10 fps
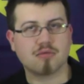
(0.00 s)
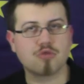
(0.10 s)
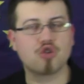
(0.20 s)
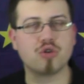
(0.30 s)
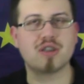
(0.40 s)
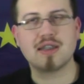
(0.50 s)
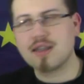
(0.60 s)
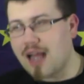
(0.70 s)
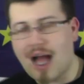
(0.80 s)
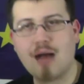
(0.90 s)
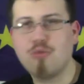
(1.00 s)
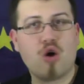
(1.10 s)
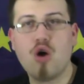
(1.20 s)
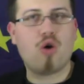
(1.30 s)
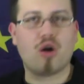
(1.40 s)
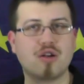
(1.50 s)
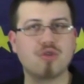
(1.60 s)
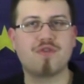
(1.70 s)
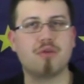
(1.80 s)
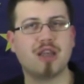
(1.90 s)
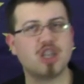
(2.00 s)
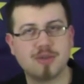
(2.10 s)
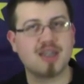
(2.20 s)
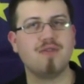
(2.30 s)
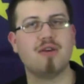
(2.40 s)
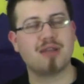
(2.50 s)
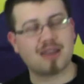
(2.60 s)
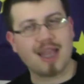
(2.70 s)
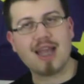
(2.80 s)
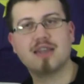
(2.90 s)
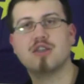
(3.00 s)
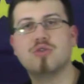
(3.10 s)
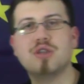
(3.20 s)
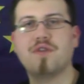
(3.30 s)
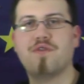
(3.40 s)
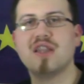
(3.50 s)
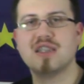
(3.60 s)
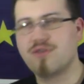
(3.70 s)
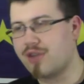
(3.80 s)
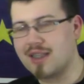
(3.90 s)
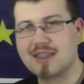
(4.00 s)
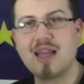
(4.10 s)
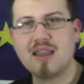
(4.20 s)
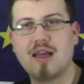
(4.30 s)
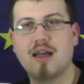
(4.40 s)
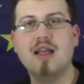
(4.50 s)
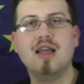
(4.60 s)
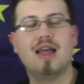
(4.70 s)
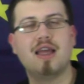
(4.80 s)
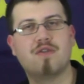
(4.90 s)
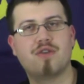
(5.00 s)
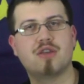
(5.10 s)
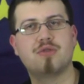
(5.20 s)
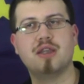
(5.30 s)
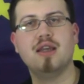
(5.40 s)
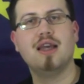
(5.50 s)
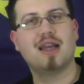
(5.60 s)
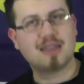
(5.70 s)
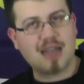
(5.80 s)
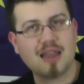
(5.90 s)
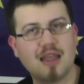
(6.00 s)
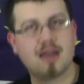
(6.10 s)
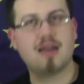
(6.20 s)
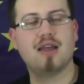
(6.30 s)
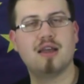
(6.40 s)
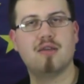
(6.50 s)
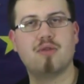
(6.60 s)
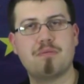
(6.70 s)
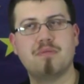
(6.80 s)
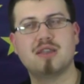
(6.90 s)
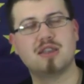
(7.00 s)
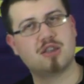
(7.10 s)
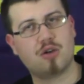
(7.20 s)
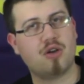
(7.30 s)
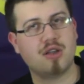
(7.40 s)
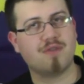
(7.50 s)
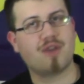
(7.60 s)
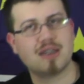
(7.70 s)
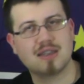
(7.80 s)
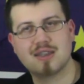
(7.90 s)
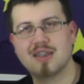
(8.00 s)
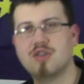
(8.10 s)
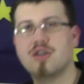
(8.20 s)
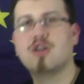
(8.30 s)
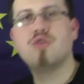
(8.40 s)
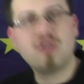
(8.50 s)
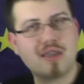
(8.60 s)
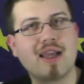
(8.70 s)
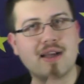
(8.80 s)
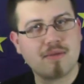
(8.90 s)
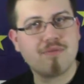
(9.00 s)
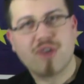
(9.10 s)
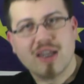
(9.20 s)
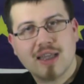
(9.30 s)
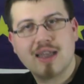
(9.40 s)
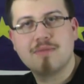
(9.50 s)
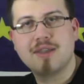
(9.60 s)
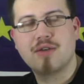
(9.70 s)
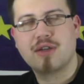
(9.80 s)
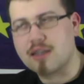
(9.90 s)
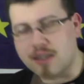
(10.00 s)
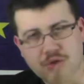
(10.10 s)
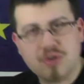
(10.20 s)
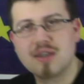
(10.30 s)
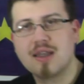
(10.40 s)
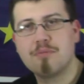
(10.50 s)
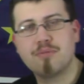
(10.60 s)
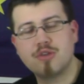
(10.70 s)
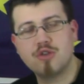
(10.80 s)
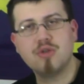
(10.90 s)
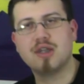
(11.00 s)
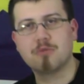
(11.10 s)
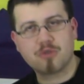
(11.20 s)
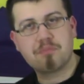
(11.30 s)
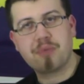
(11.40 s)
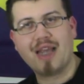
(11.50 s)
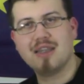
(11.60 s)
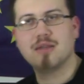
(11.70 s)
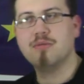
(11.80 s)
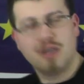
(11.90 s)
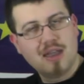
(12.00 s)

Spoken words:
good armor or a good formation, whatever, but they had a good defensive against other infantry, against other weapons and so on, and fighting styles, so they could like fight the enemy directly, could endure him, could bind him.